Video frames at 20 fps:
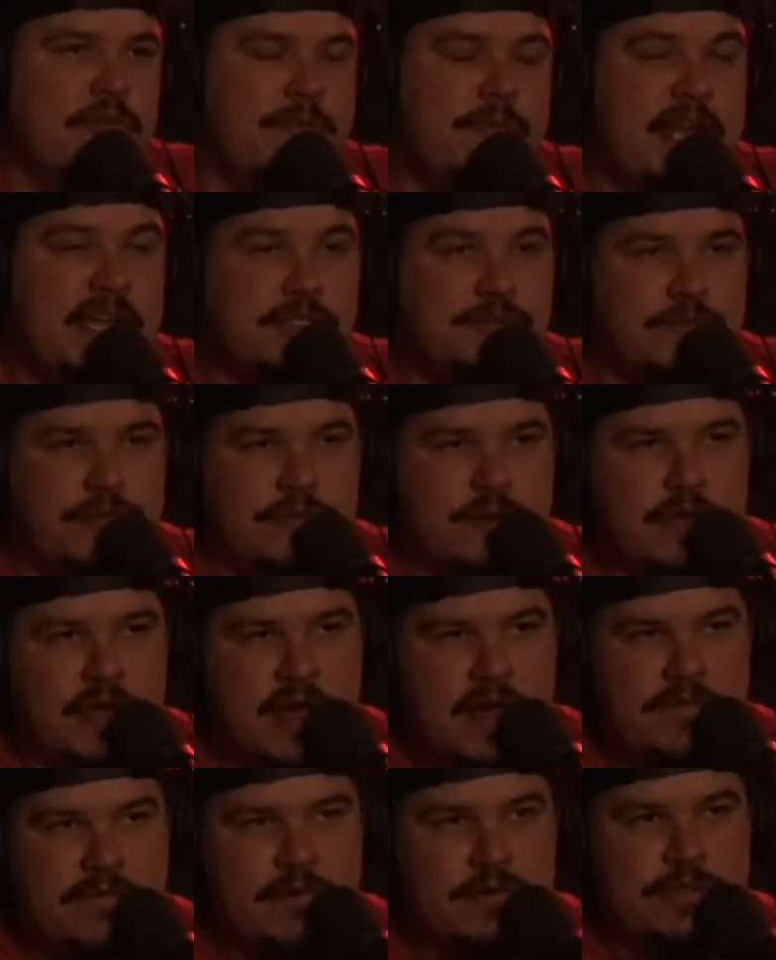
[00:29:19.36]
remains were
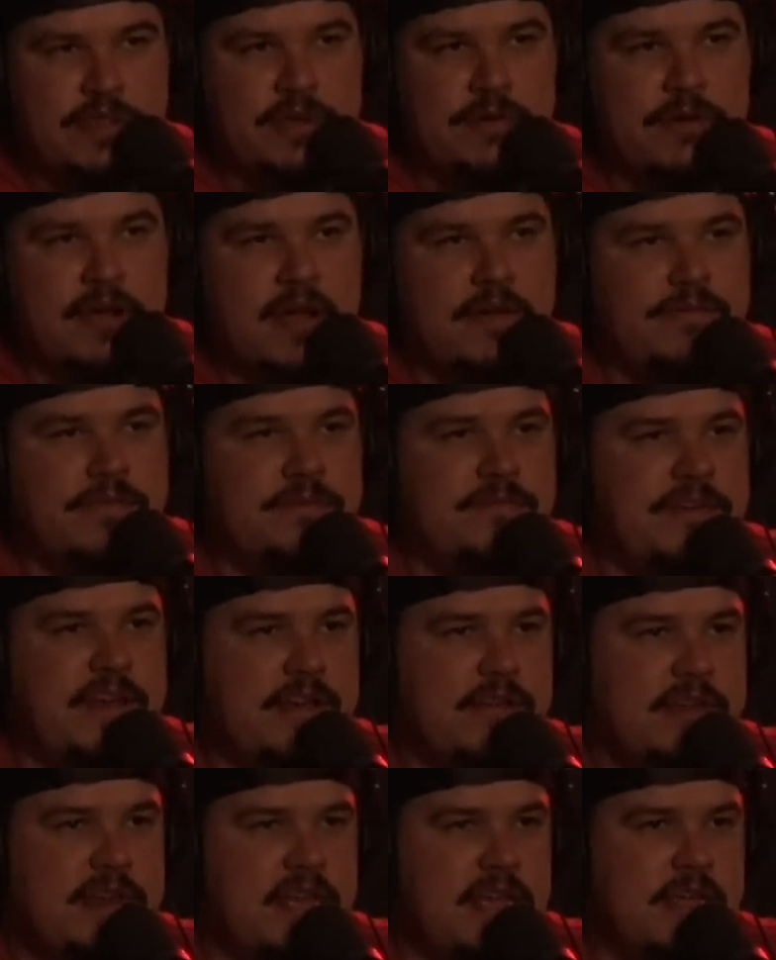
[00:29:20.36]
recovered, they were often
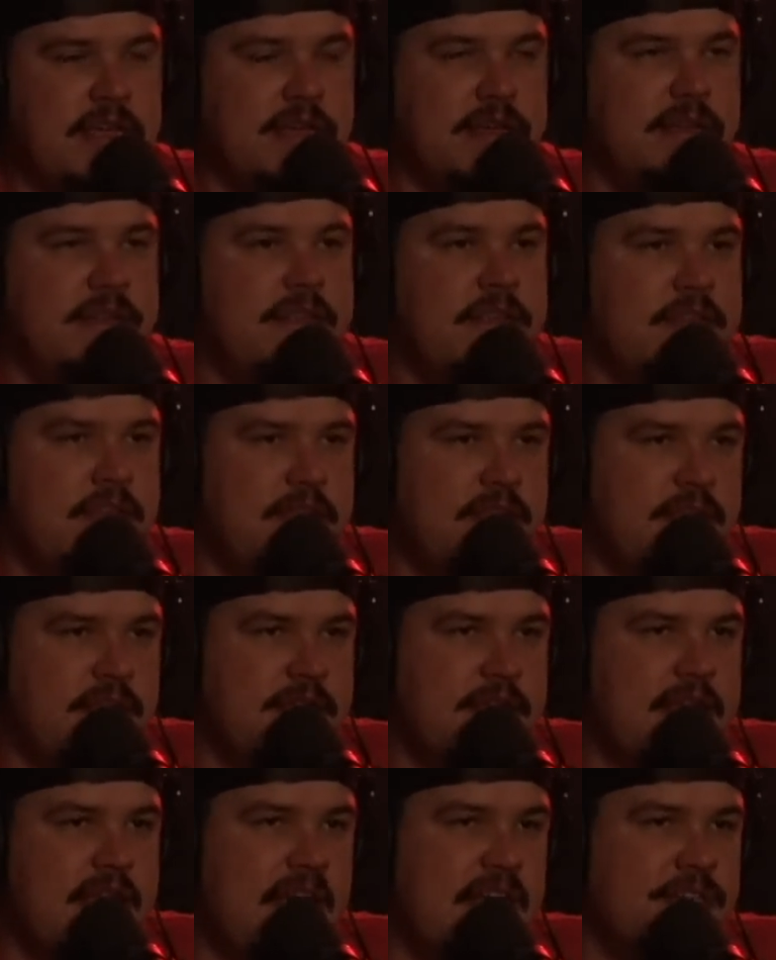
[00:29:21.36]
found naked,
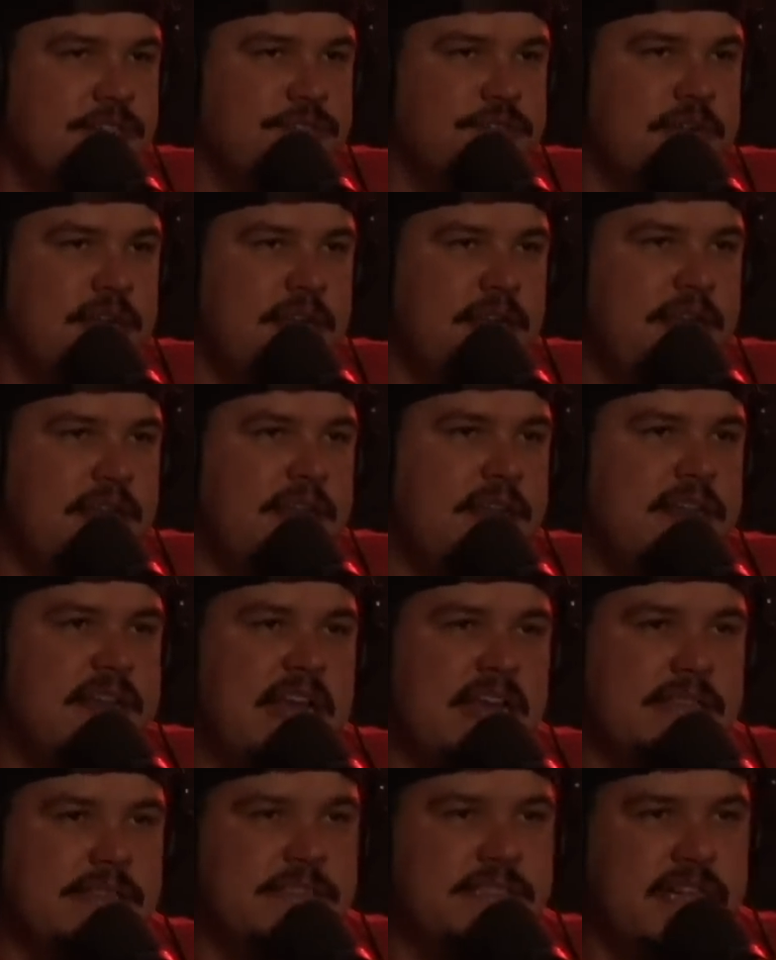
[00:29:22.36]
castrated, and
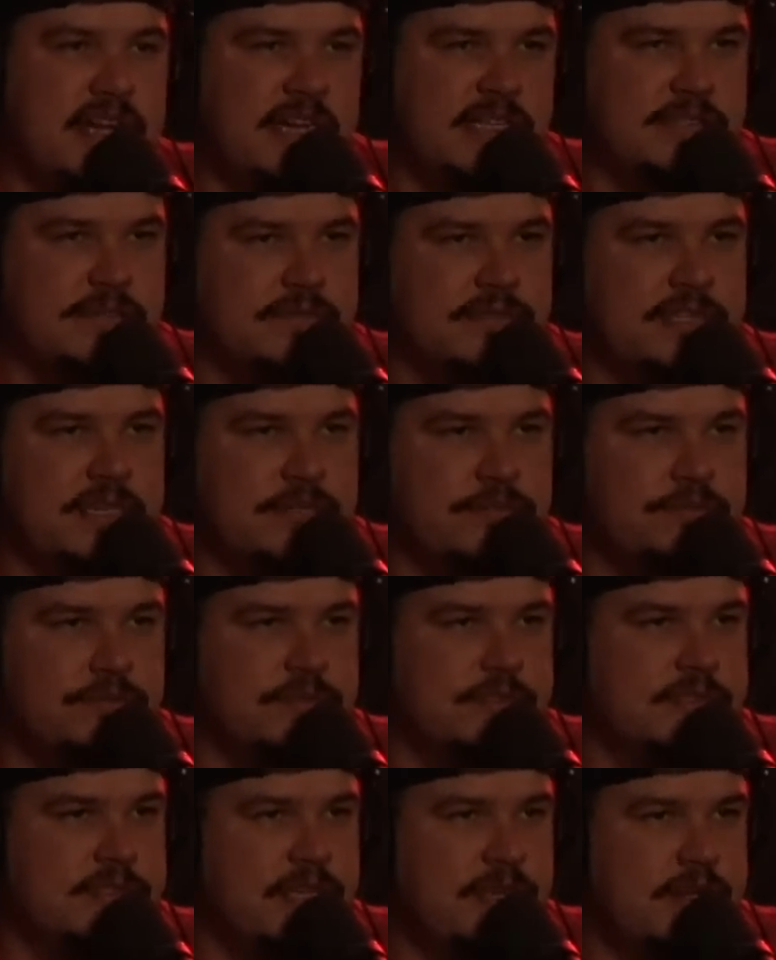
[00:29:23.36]
had signs of
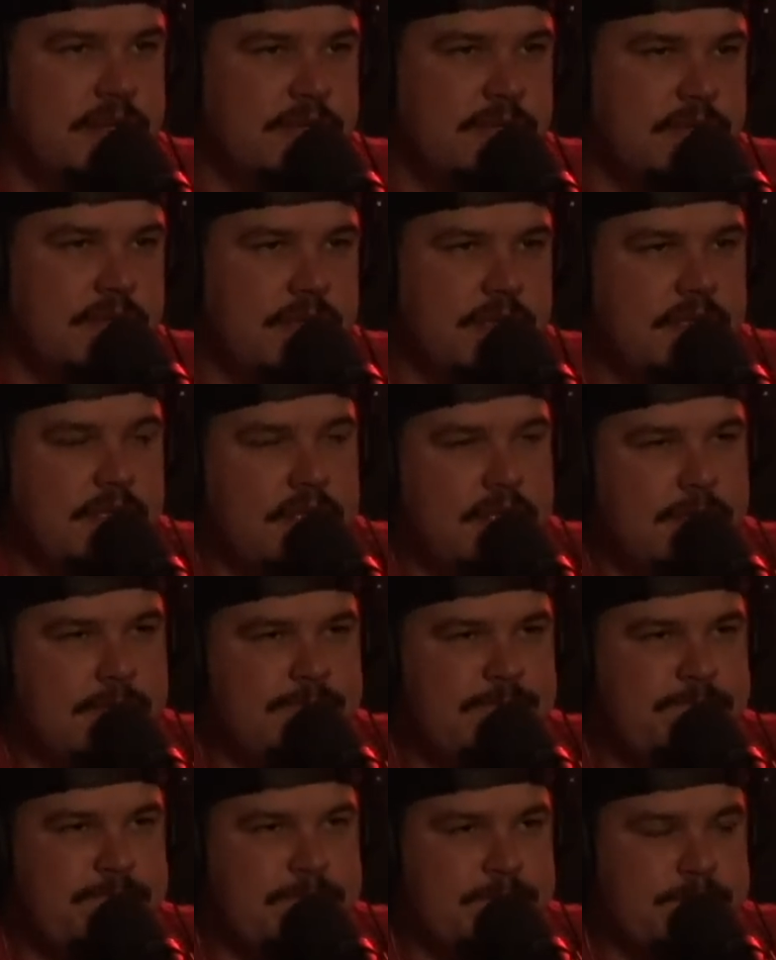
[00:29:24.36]
sexual assault.
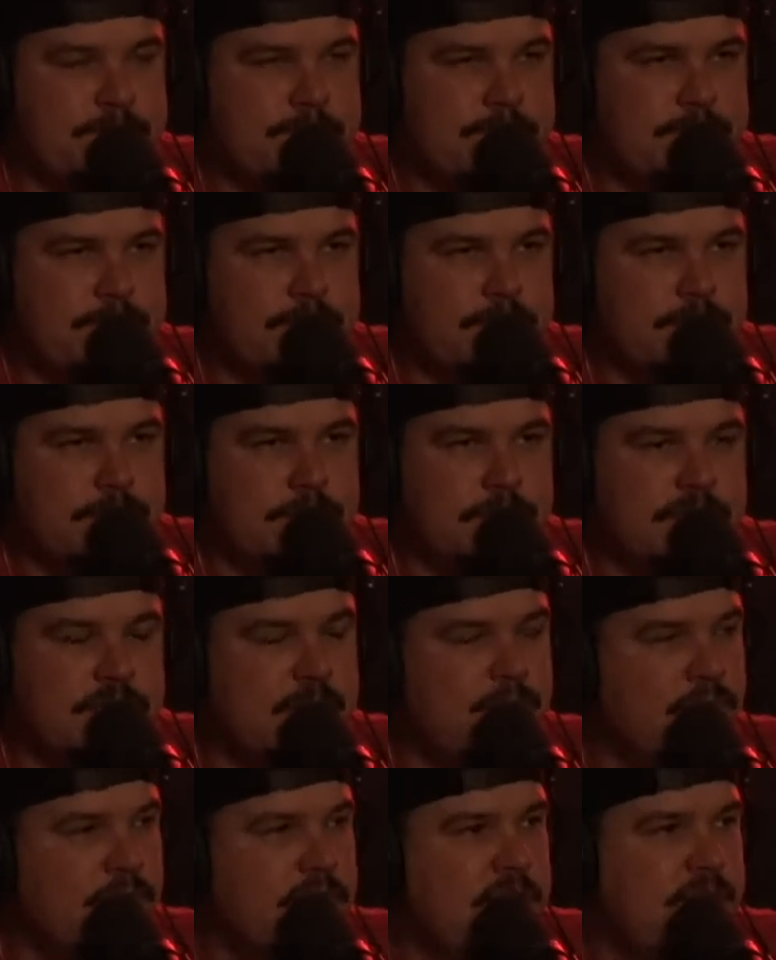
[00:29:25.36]

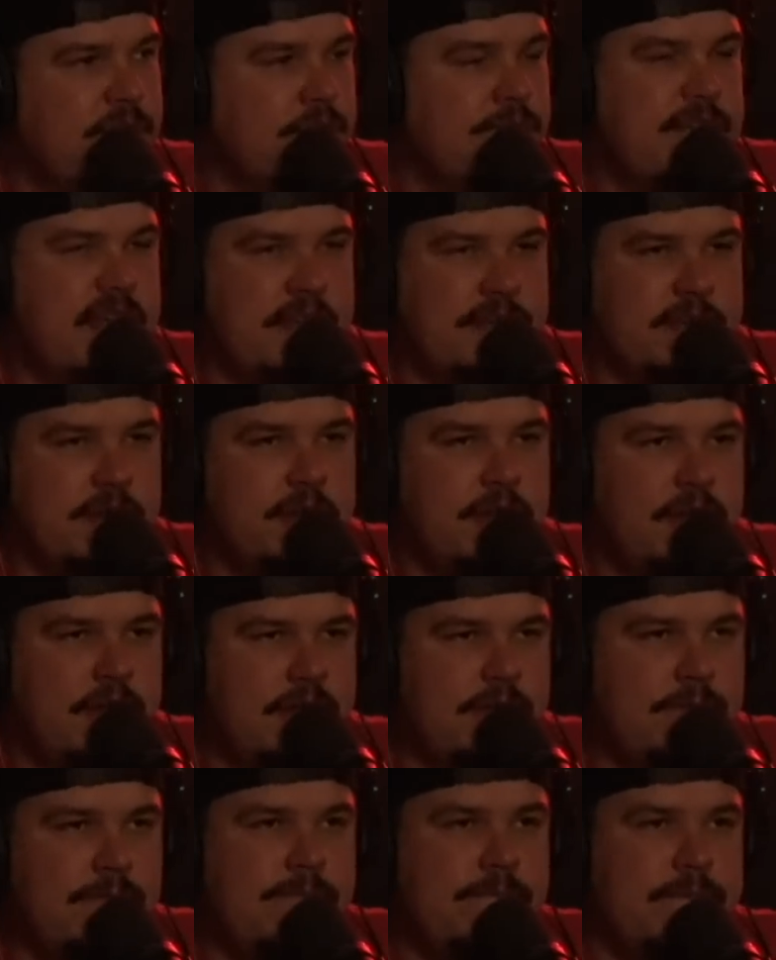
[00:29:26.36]
Some were never found at
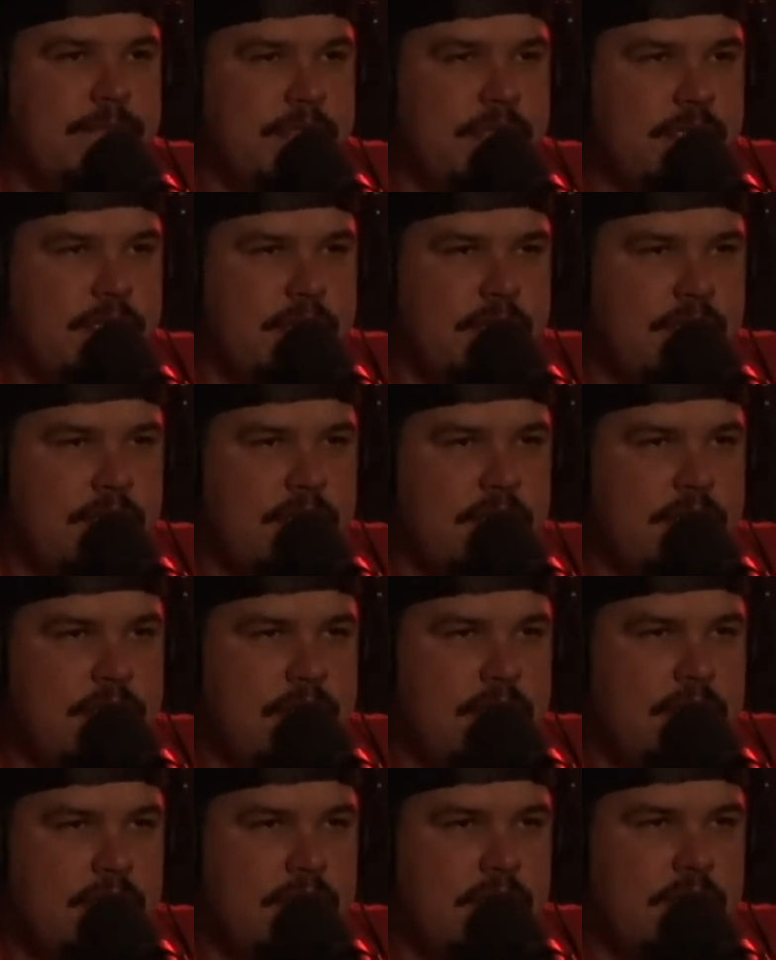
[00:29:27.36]
all.
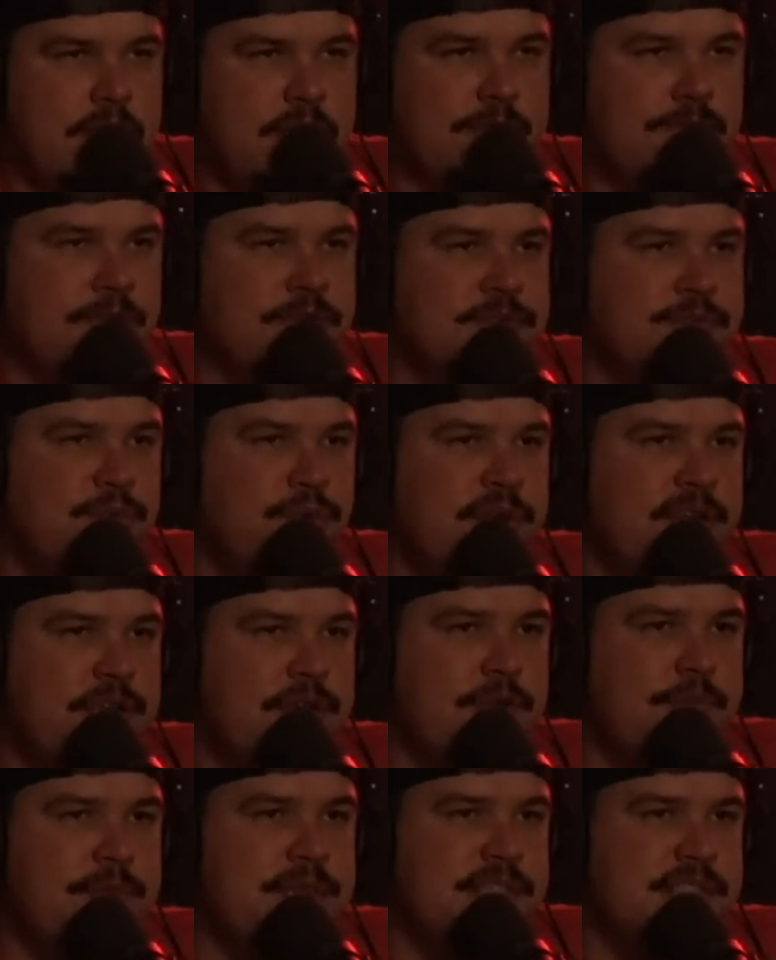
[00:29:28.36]
The first boy to
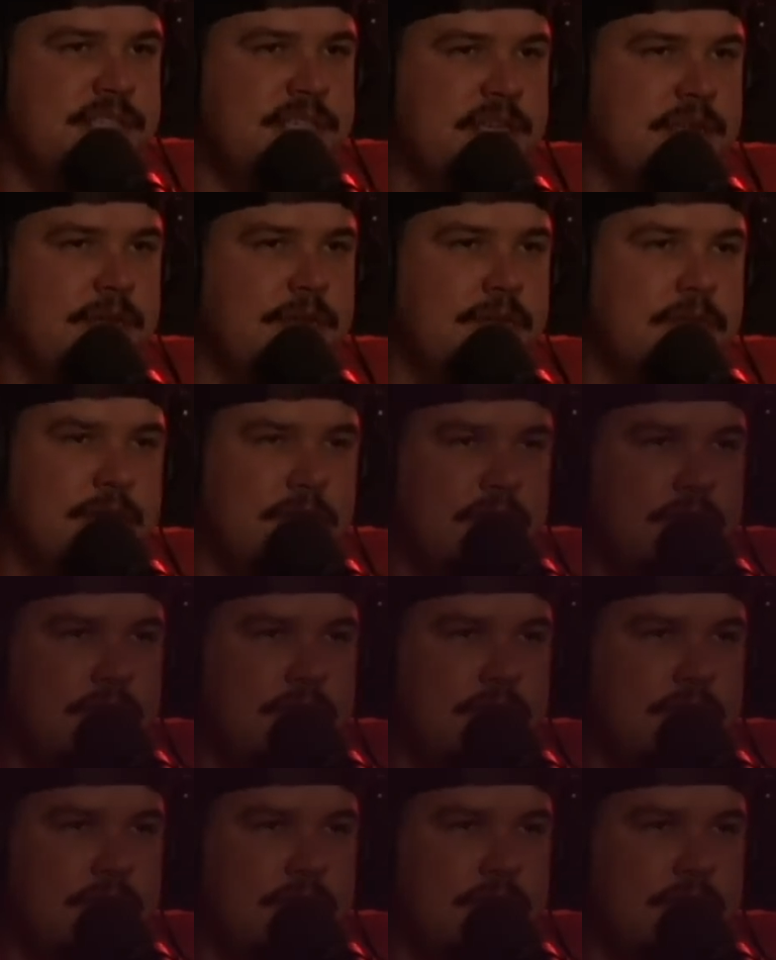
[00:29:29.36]
go missing